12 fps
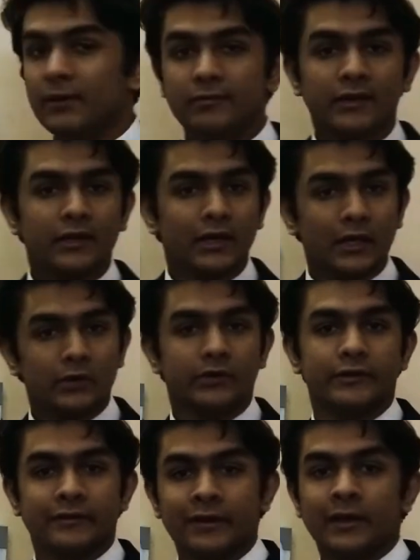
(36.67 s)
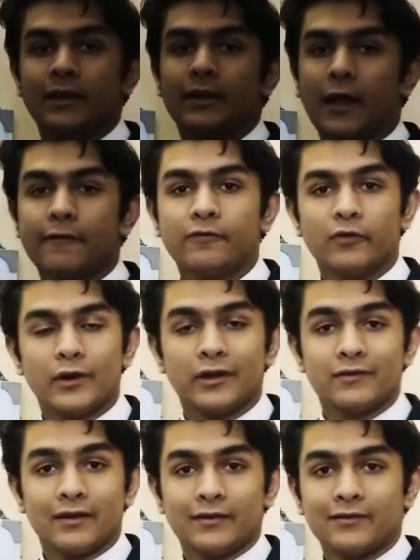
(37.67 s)
between countries. Like for
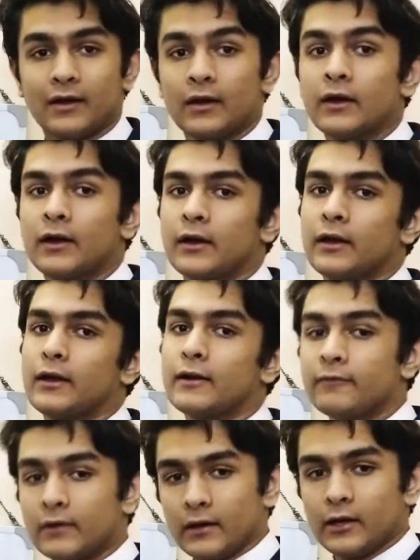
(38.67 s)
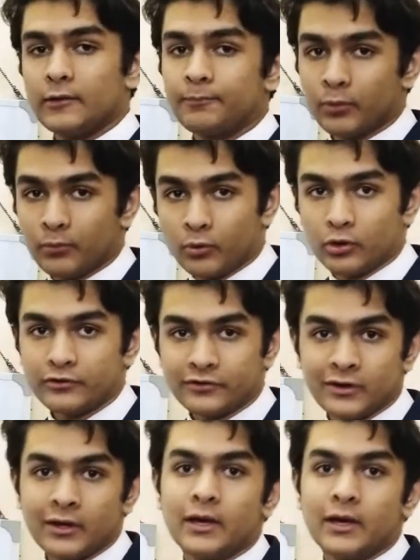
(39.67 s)
instance, it promotes